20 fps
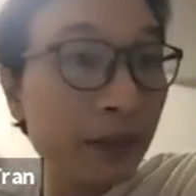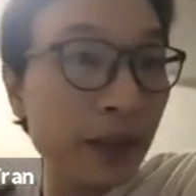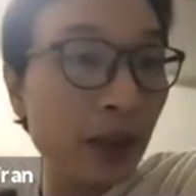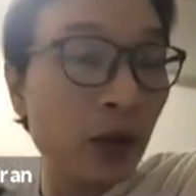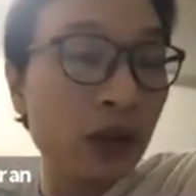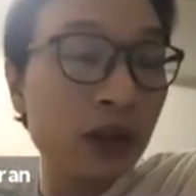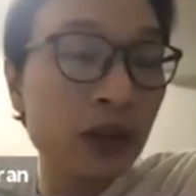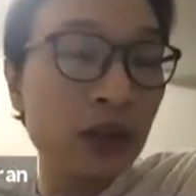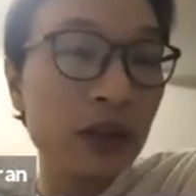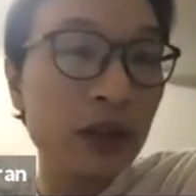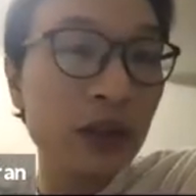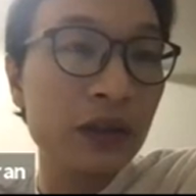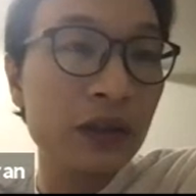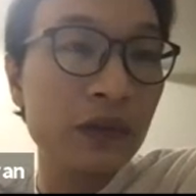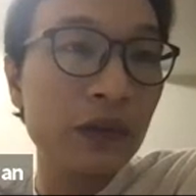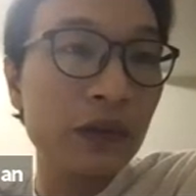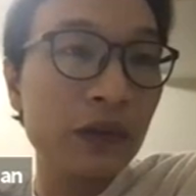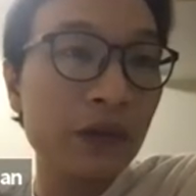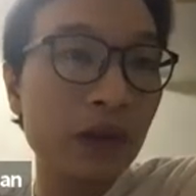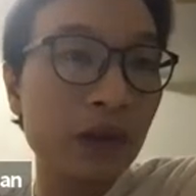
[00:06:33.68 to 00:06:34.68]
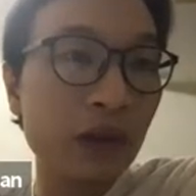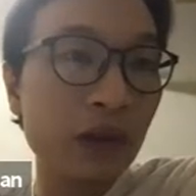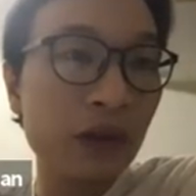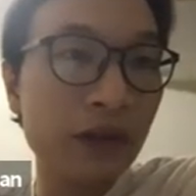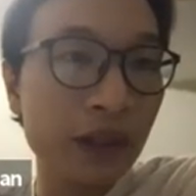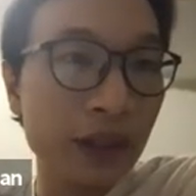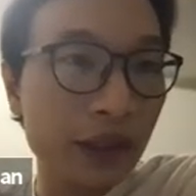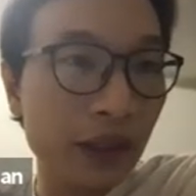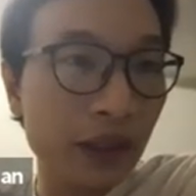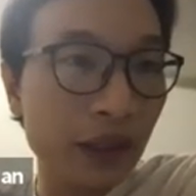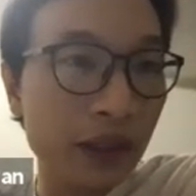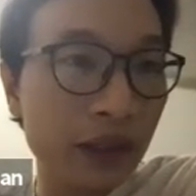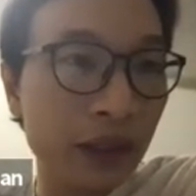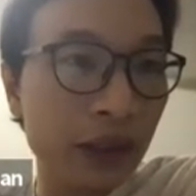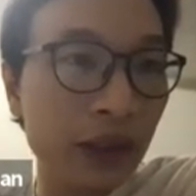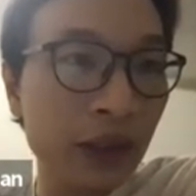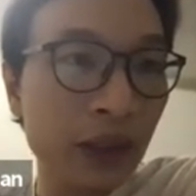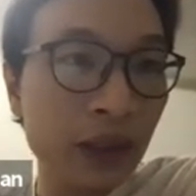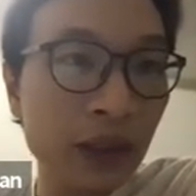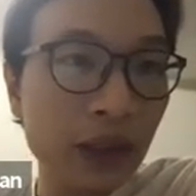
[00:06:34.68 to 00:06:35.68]
be also useful for your
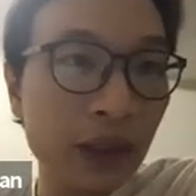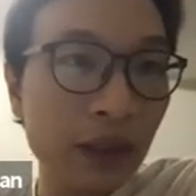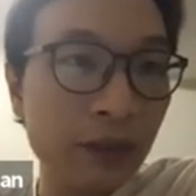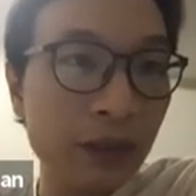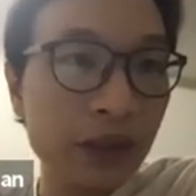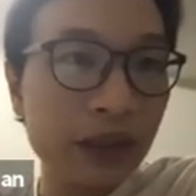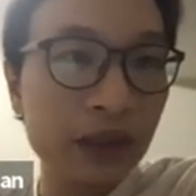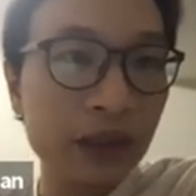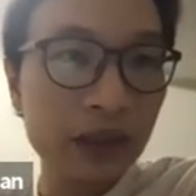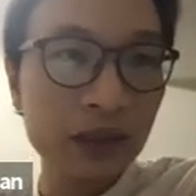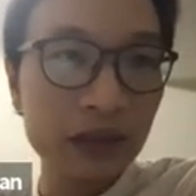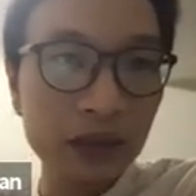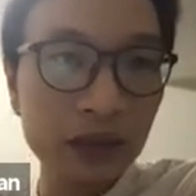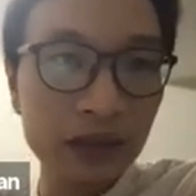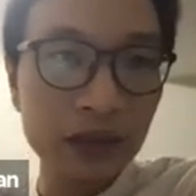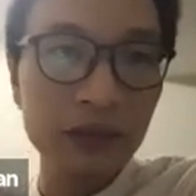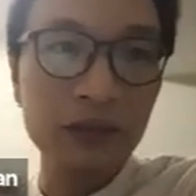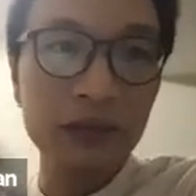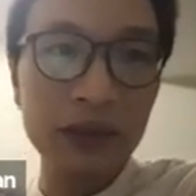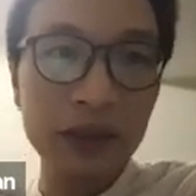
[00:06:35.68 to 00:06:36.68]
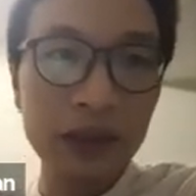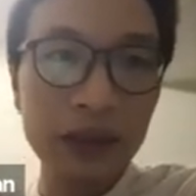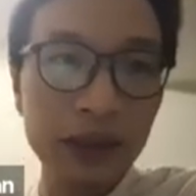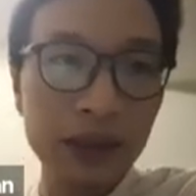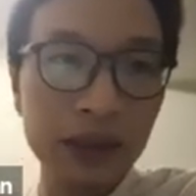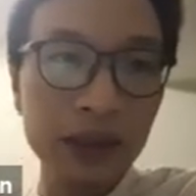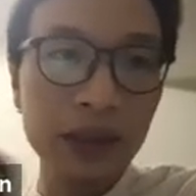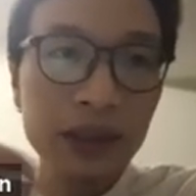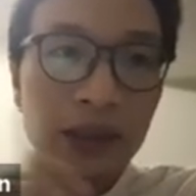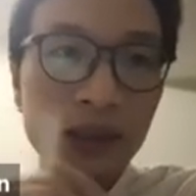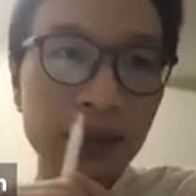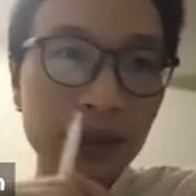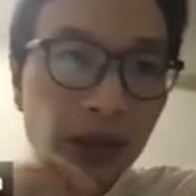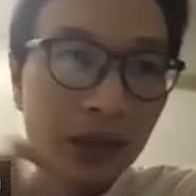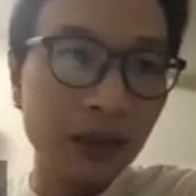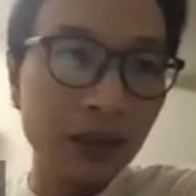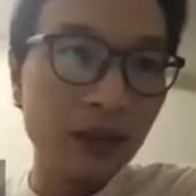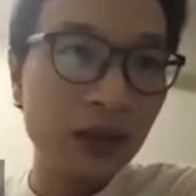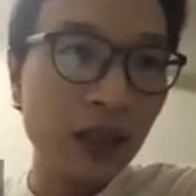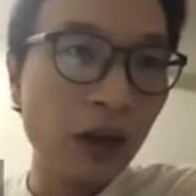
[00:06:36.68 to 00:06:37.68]
research because it's
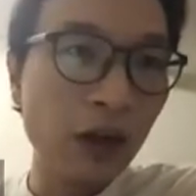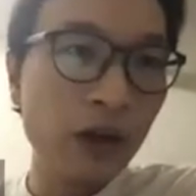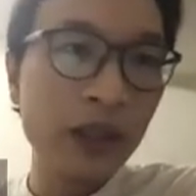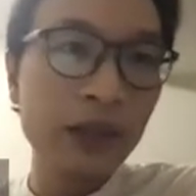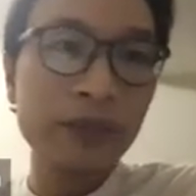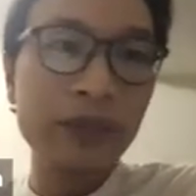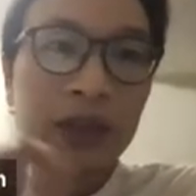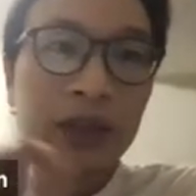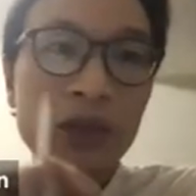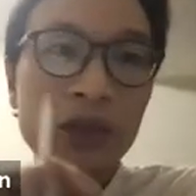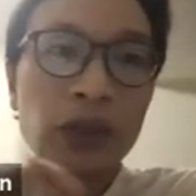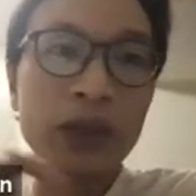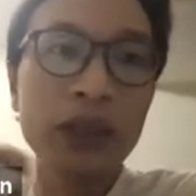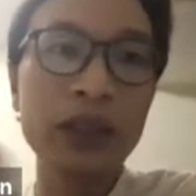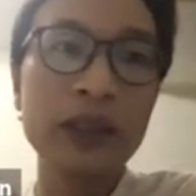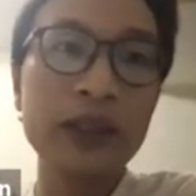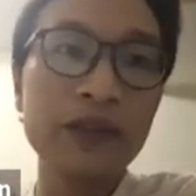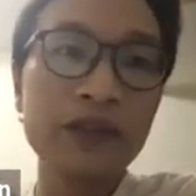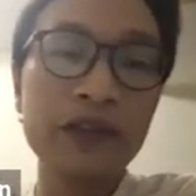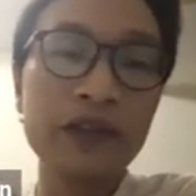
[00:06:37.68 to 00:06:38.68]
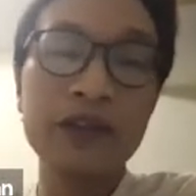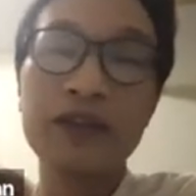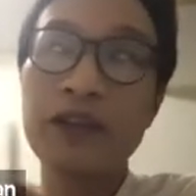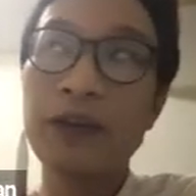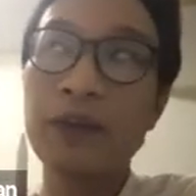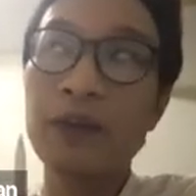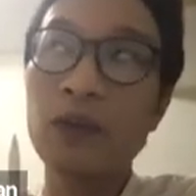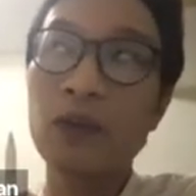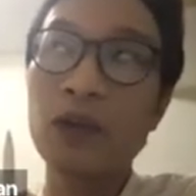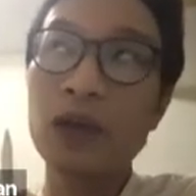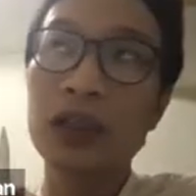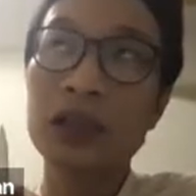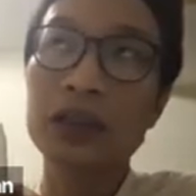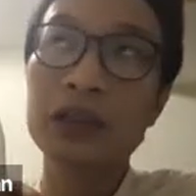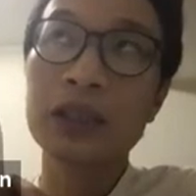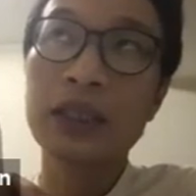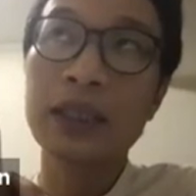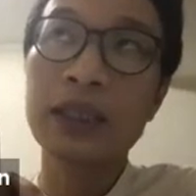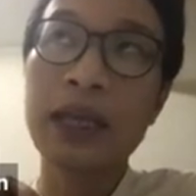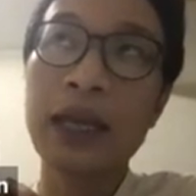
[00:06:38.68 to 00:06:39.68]
going between different
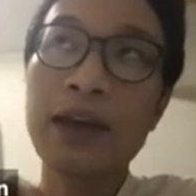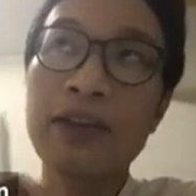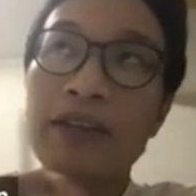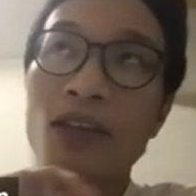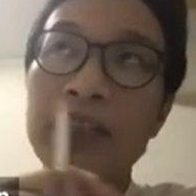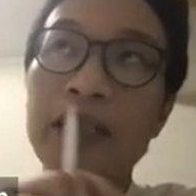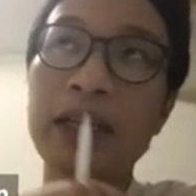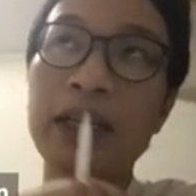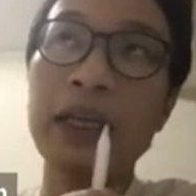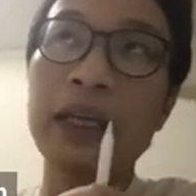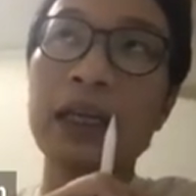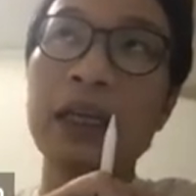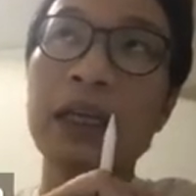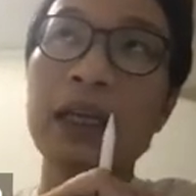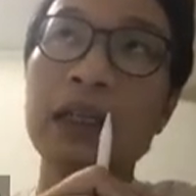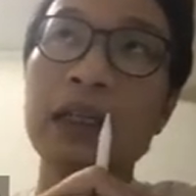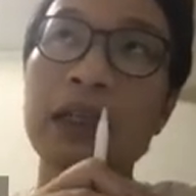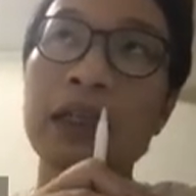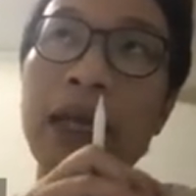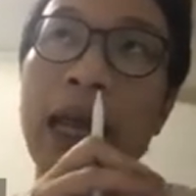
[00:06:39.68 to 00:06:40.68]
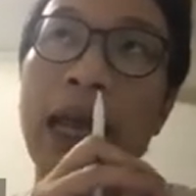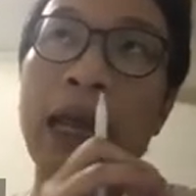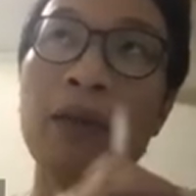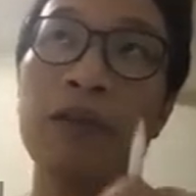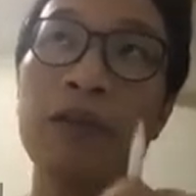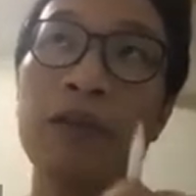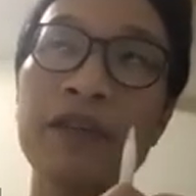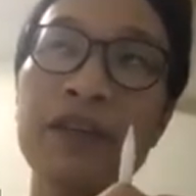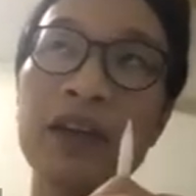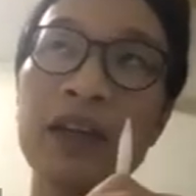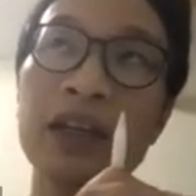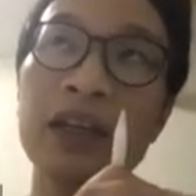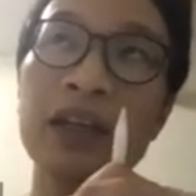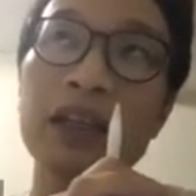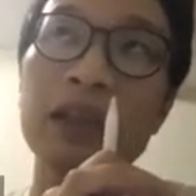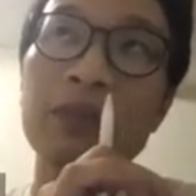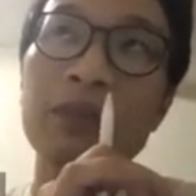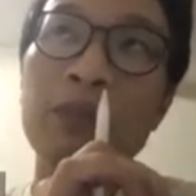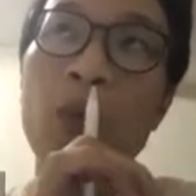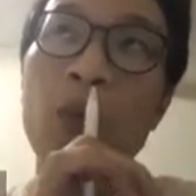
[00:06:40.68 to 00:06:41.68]
frameworks and having the
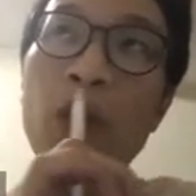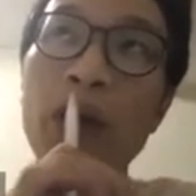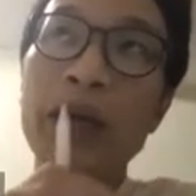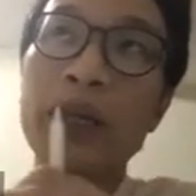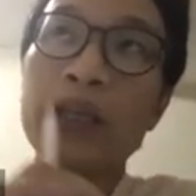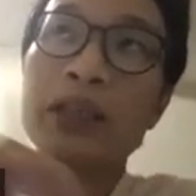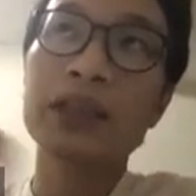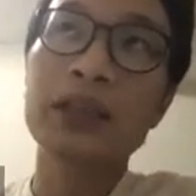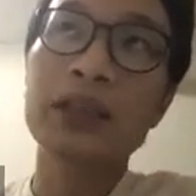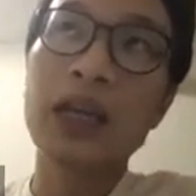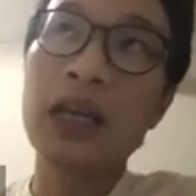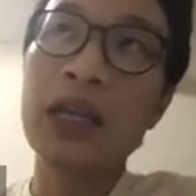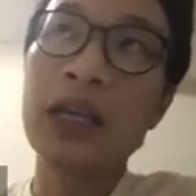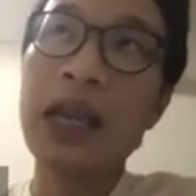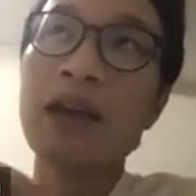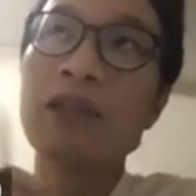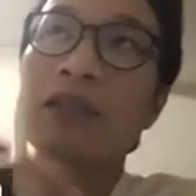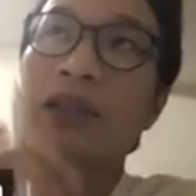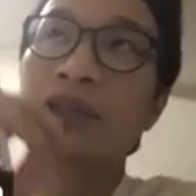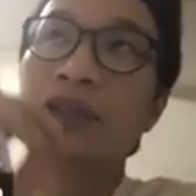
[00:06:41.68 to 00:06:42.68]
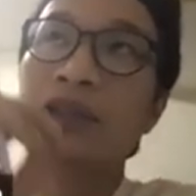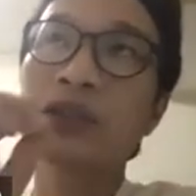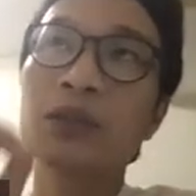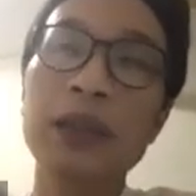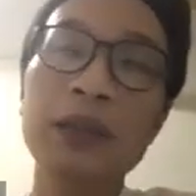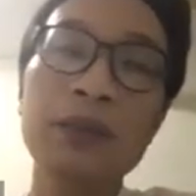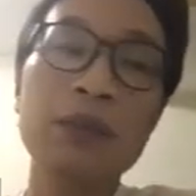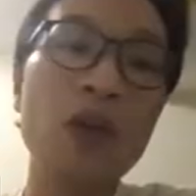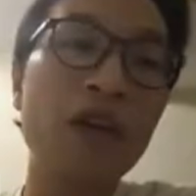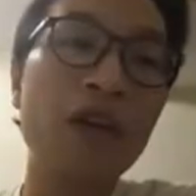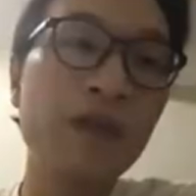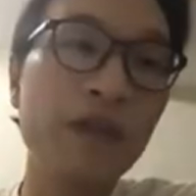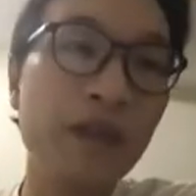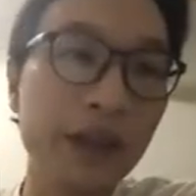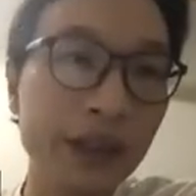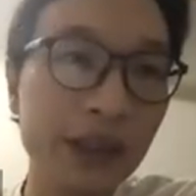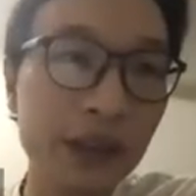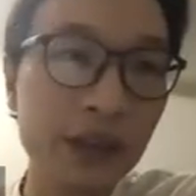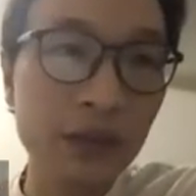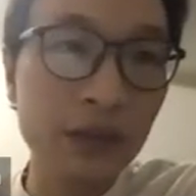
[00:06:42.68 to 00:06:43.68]
equivalent points allow us to be more
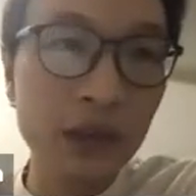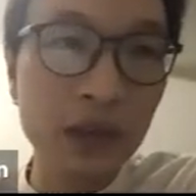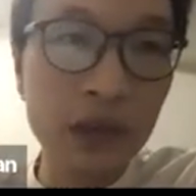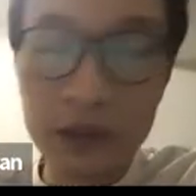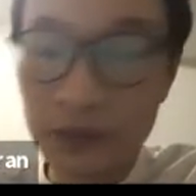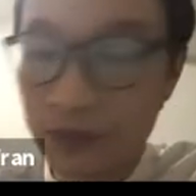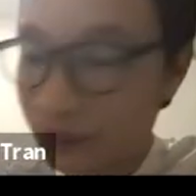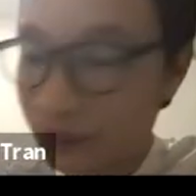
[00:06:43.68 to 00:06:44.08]
flexible.